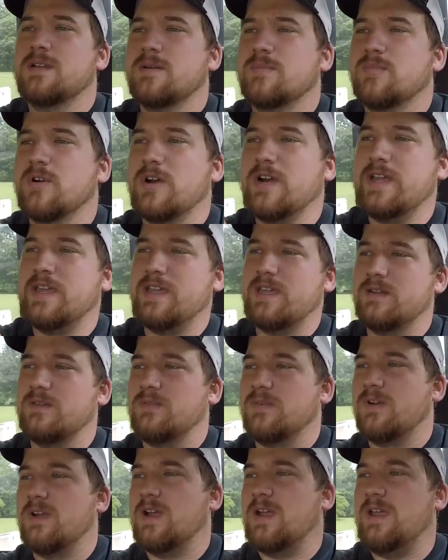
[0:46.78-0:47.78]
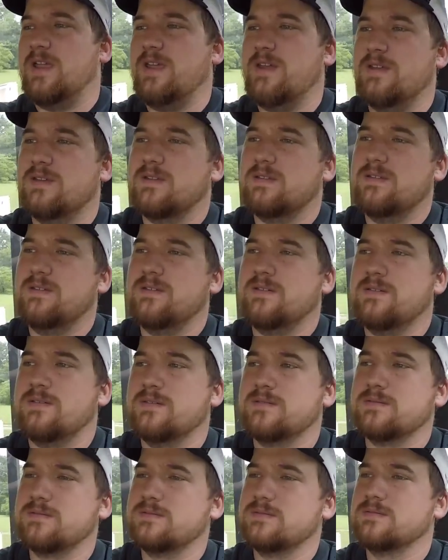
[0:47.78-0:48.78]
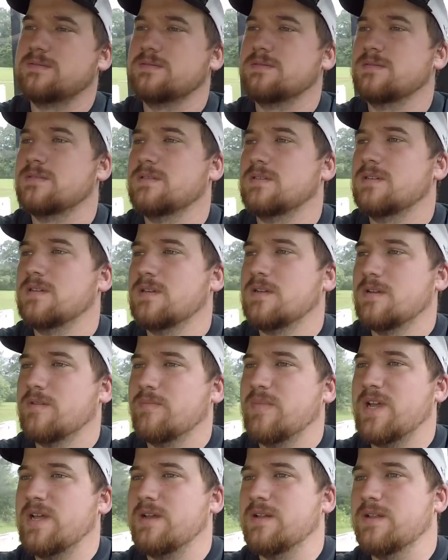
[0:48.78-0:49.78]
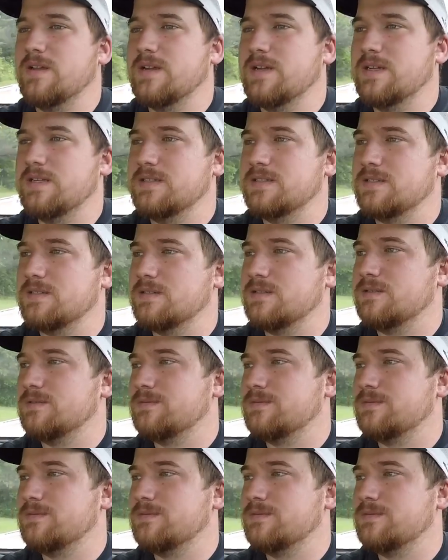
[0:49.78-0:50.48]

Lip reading: break and rain to bale any, so